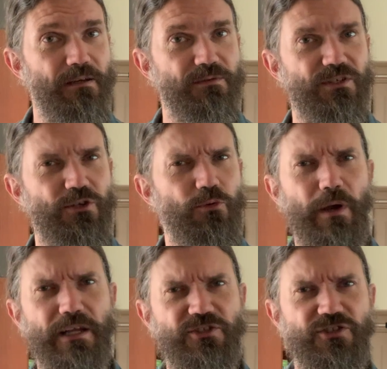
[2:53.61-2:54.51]
It was a new
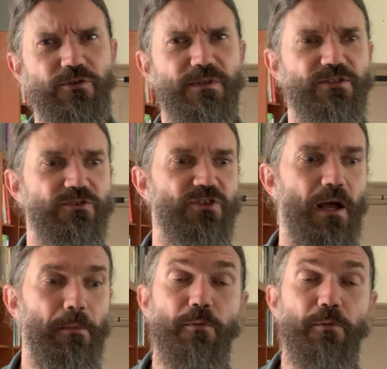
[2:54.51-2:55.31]
age crystal shop.